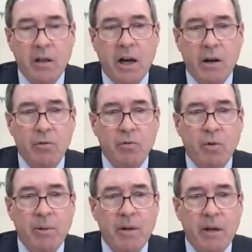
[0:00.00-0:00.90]
uh,
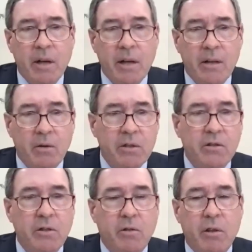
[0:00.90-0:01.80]
Congresswoman, I don't
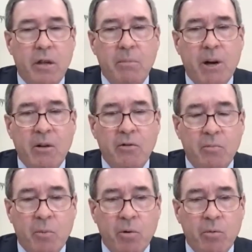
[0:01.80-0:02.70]
consider the modern
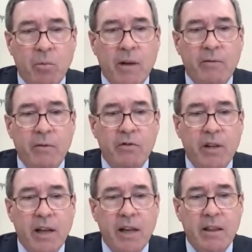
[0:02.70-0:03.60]
sporting rifles
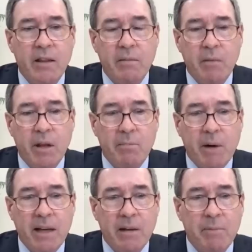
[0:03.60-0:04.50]
today that, that
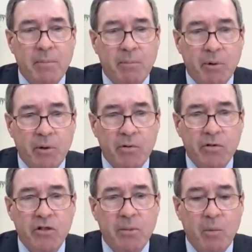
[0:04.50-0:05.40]
my company
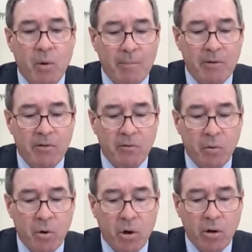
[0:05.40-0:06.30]
produces to be weapons of
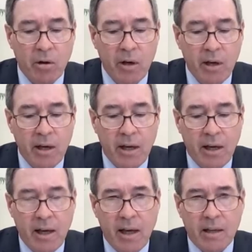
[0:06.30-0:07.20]
war.
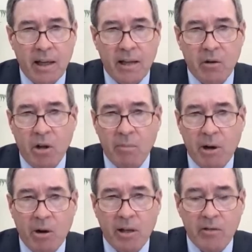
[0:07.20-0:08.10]
And like all
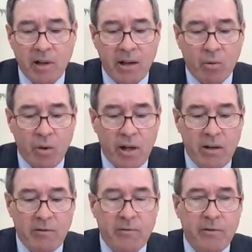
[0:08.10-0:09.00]
Americans, I
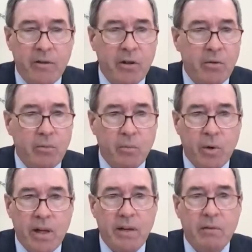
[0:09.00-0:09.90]
grieve, you know,
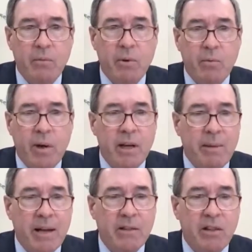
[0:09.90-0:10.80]
when we read
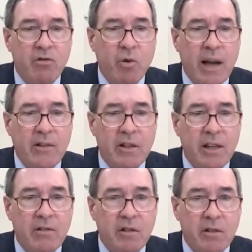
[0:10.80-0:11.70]
about these tragic
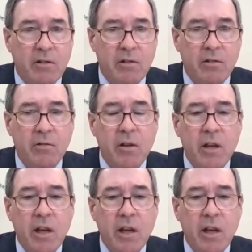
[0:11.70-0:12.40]
incidences.